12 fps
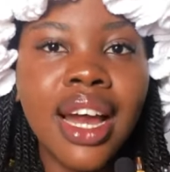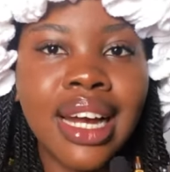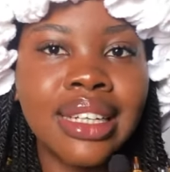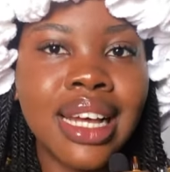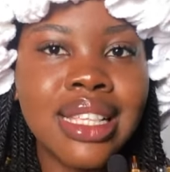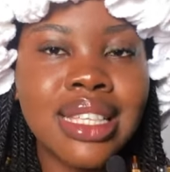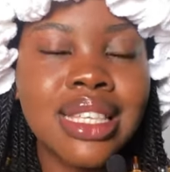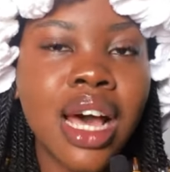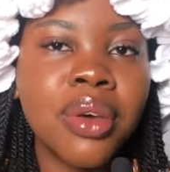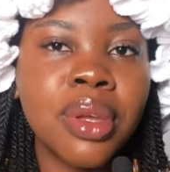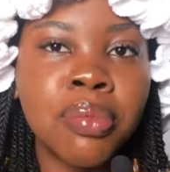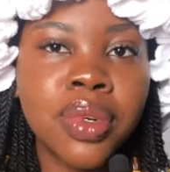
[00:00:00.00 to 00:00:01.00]
and that is
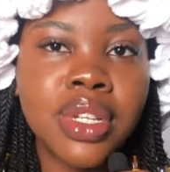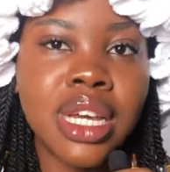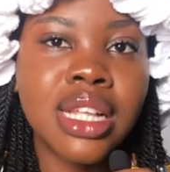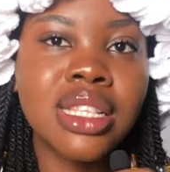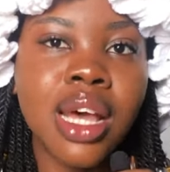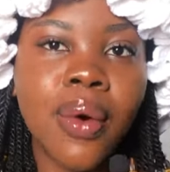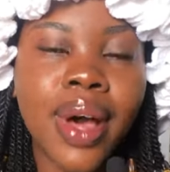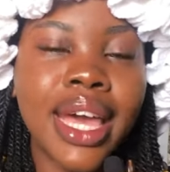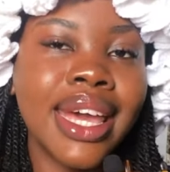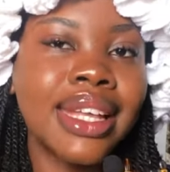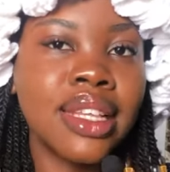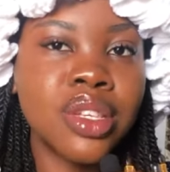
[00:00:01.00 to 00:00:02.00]
how important our
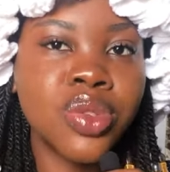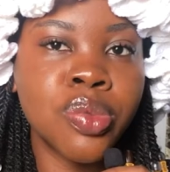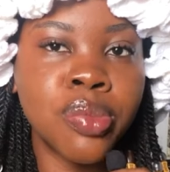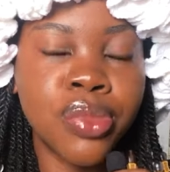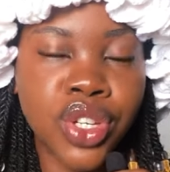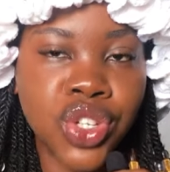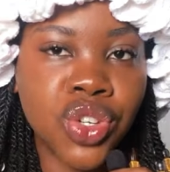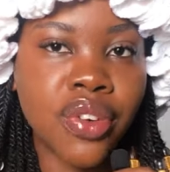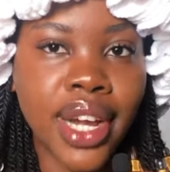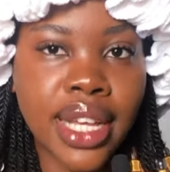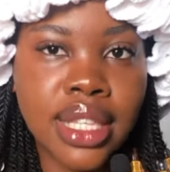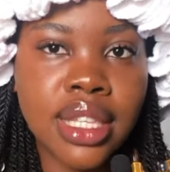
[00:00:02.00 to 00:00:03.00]
hair needs to be
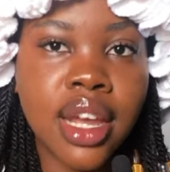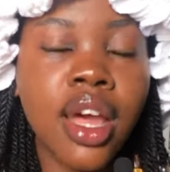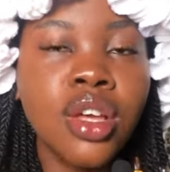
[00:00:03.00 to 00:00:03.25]
moisturized